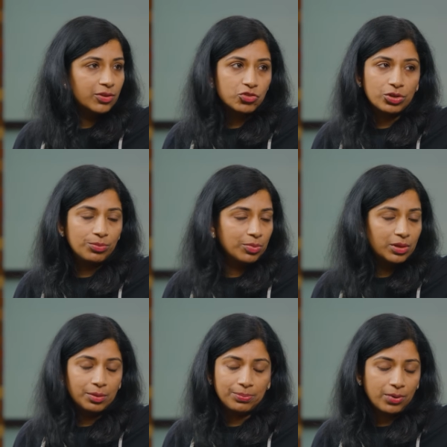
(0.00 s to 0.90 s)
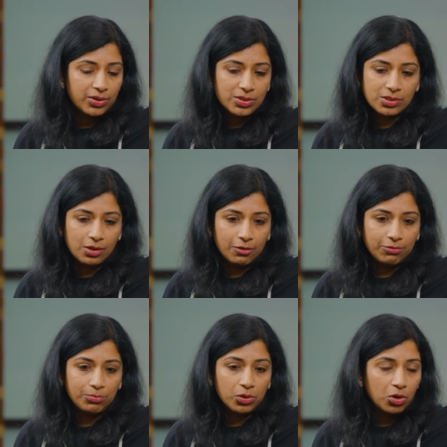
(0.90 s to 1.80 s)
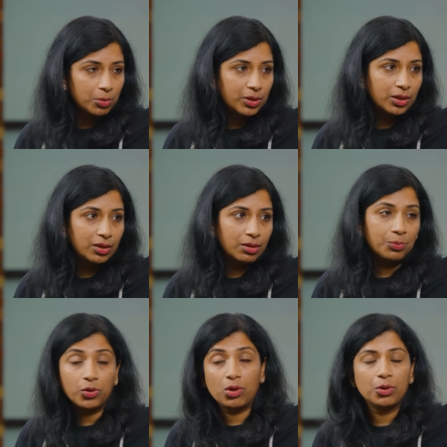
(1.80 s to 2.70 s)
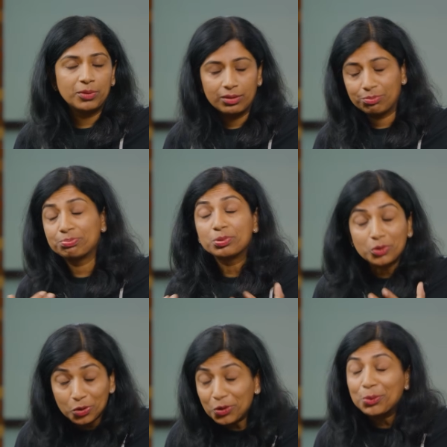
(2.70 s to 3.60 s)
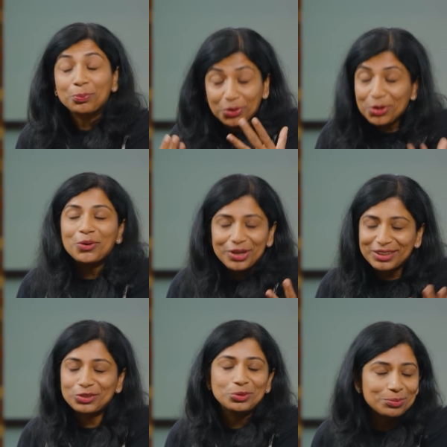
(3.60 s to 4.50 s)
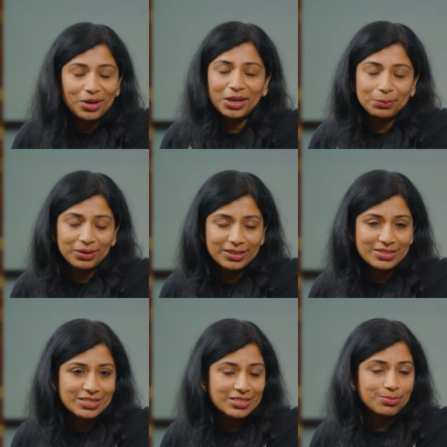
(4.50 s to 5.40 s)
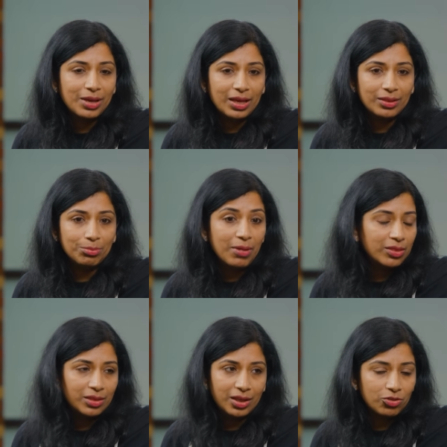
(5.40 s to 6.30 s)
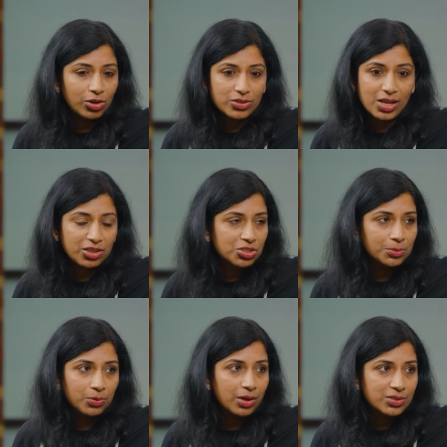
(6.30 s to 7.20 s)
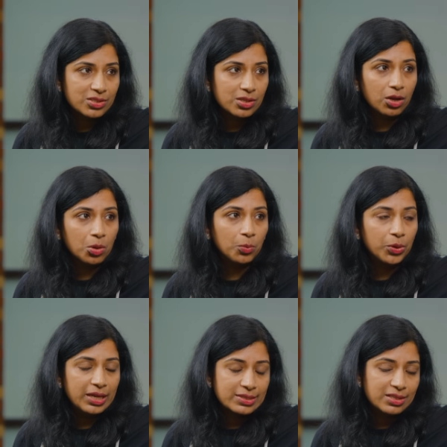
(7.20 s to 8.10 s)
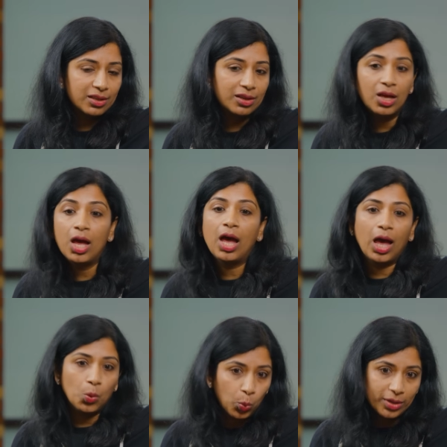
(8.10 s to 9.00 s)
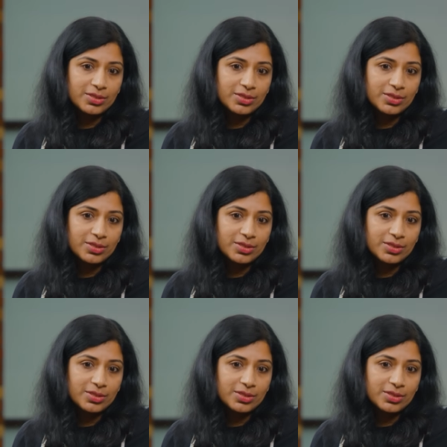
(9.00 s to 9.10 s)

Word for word: the, the process of procurement, procurement procuring through the marketplaces made, made the transaction process a lot more easier. And once